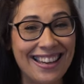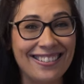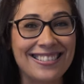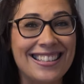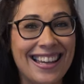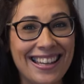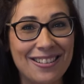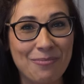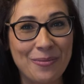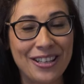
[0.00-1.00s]
it on today's
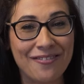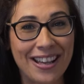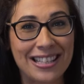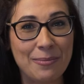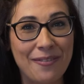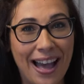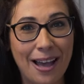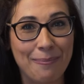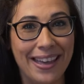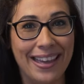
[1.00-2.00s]
Property Investing with
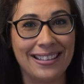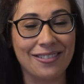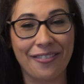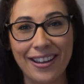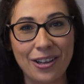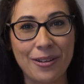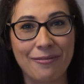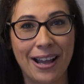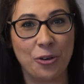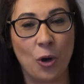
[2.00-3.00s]
Abby. So very quick
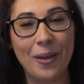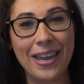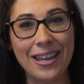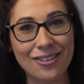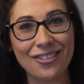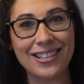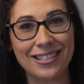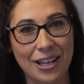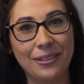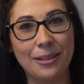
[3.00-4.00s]
roundup. Interest
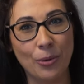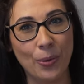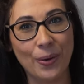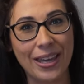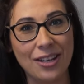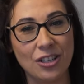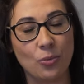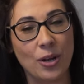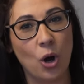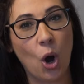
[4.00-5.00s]
only mortgage is
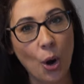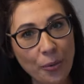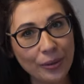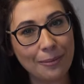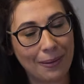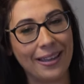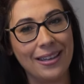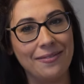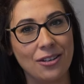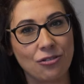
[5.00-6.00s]
when you're only
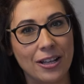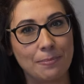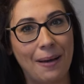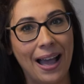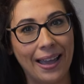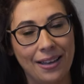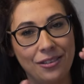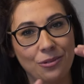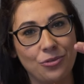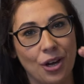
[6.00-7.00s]
paying the interest back and
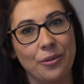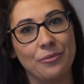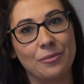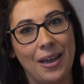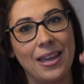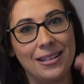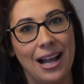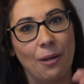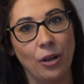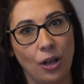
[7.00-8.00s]
you don't pay
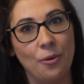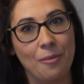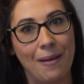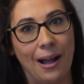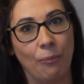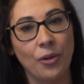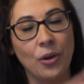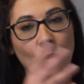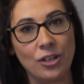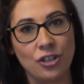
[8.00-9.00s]
down the loan amount
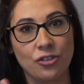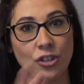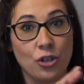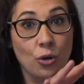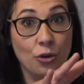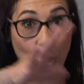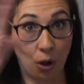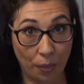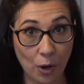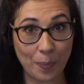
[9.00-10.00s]
which is secured
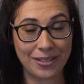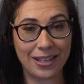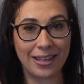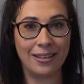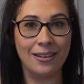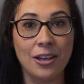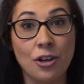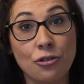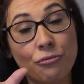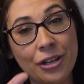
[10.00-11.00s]
on the property.
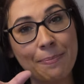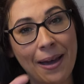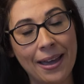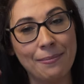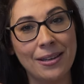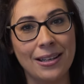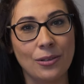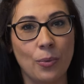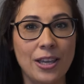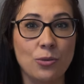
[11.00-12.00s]
Repayment is
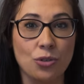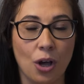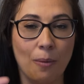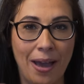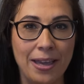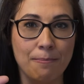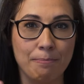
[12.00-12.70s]
where you start paying